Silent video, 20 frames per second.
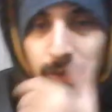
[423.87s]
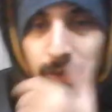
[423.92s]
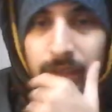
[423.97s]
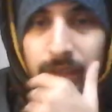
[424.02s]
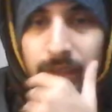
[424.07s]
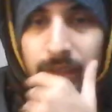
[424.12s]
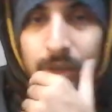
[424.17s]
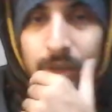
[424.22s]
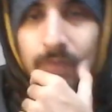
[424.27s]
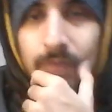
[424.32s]

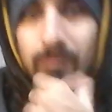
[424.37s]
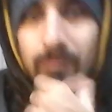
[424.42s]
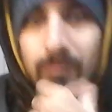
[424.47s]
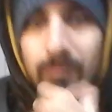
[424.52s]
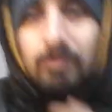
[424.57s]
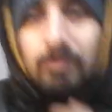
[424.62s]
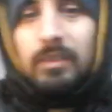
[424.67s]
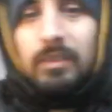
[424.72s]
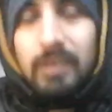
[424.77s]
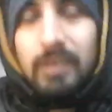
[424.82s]
good
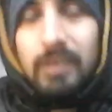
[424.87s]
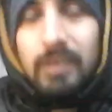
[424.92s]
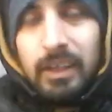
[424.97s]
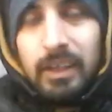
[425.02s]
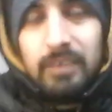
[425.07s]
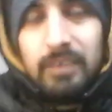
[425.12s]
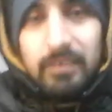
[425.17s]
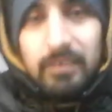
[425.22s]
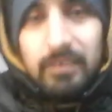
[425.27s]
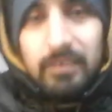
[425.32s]
like
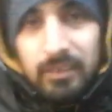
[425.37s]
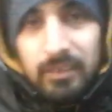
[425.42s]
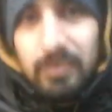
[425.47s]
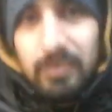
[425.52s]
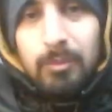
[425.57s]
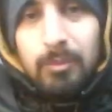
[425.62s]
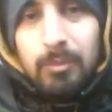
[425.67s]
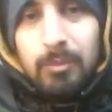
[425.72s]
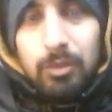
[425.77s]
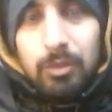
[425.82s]

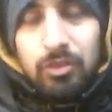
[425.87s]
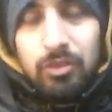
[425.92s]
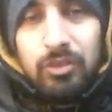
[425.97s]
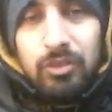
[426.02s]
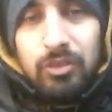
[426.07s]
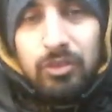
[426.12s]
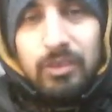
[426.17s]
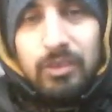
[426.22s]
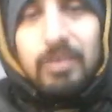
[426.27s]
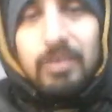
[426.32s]

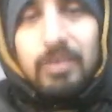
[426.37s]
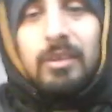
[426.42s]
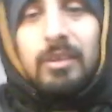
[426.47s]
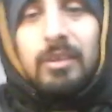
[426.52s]
position.